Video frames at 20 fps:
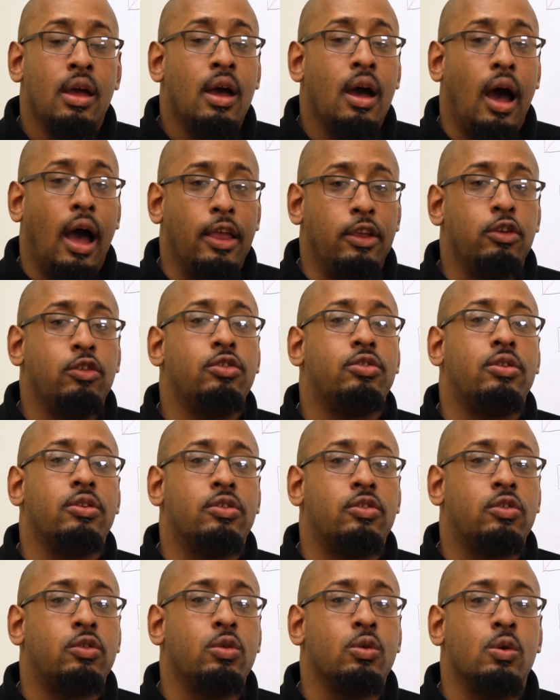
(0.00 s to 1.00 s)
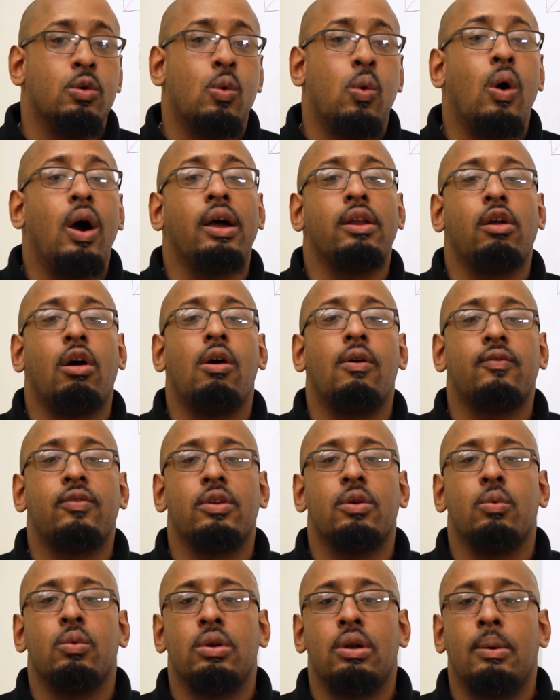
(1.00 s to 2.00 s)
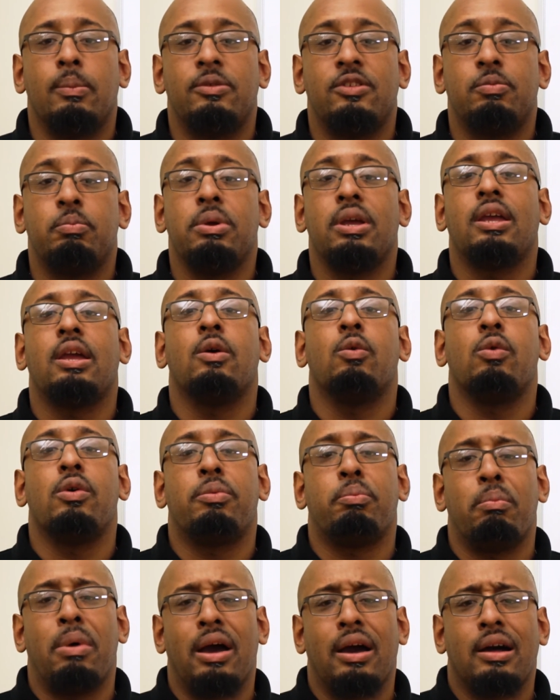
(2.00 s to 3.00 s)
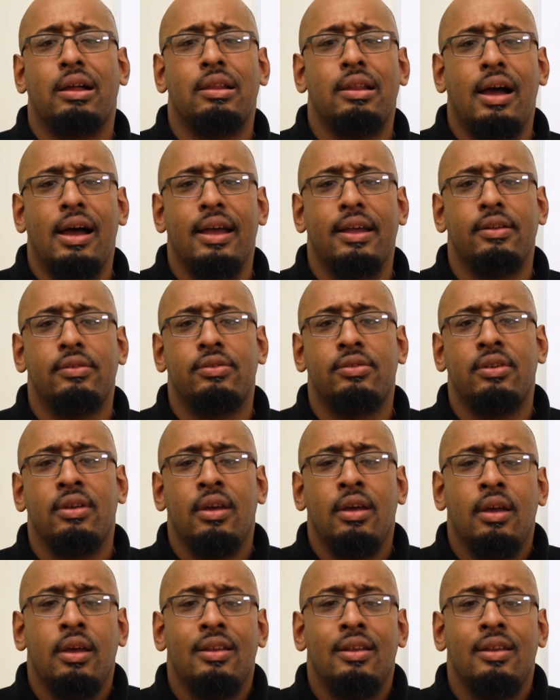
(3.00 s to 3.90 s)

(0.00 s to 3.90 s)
I use this tool quite often when I'm speaking with my clients